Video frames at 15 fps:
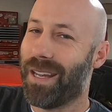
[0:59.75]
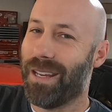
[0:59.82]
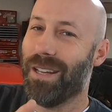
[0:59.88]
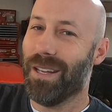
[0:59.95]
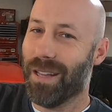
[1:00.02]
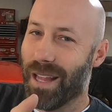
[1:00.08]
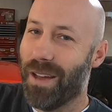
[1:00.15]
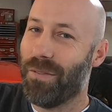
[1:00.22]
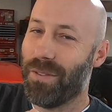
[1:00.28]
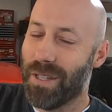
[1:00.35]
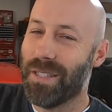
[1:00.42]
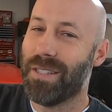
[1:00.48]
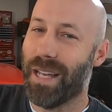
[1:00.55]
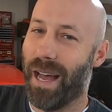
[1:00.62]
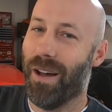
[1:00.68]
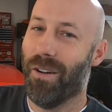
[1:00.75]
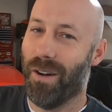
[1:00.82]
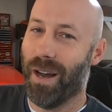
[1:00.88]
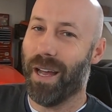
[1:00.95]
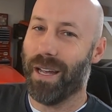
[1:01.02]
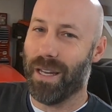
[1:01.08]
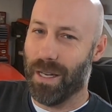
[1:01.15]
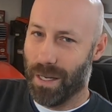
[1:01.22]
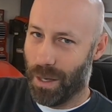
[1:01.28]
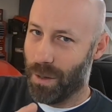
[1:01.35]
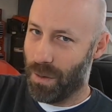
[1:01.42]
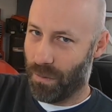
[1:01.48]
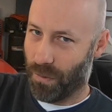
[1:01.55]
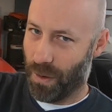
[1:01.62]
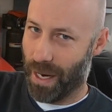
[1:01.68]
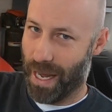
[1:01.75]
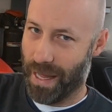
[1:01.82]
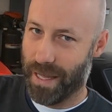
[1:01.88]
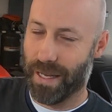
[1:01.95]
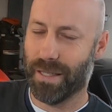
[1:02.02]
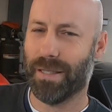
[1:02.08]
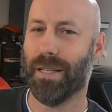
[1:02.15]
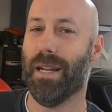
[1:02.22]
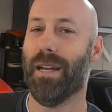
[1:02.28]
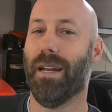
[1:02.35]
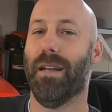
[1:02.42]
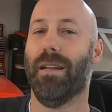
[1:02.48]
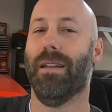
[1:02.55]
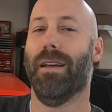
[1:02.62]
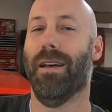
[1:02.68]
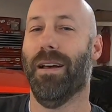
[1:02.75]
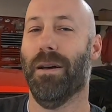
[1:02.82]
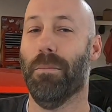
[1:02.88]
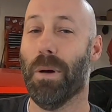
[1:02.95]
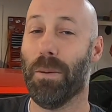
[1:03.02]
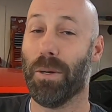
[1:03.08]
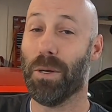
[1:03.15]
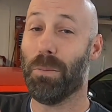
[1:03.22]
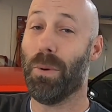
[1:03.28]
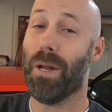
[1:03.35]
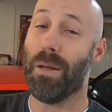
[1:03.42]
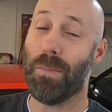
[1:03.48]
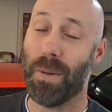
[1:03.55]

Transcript: you left this out, right? You know, you forgot this. And then my good buddy